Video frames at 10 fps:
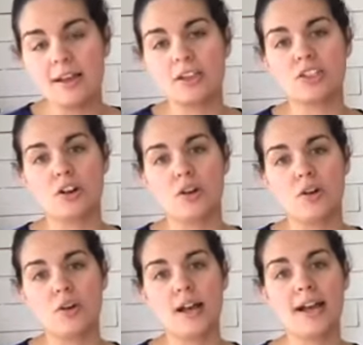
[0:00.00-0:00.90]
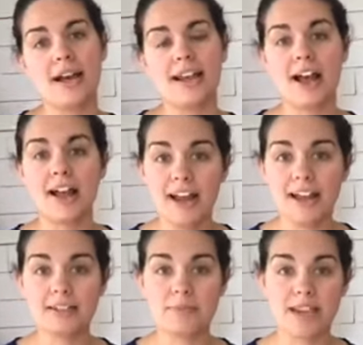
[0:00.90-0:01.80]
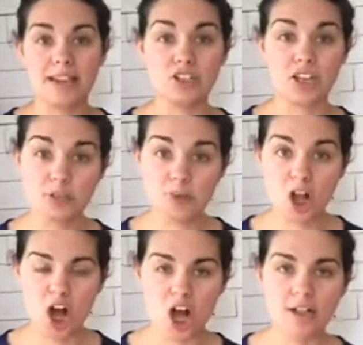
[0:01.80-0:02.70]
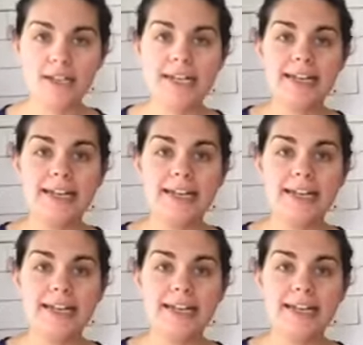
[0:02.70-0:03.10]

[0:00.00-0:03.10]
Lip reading: So I kind of had to make a judgment call